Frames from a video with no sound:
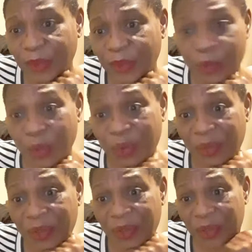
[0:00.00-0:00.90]
True.
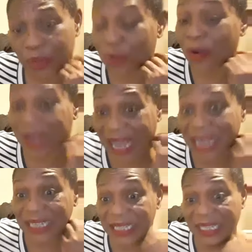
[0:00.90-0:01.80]
You go
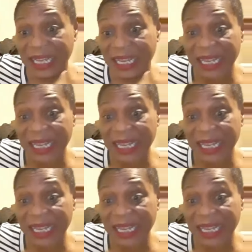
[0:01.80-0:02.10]
really see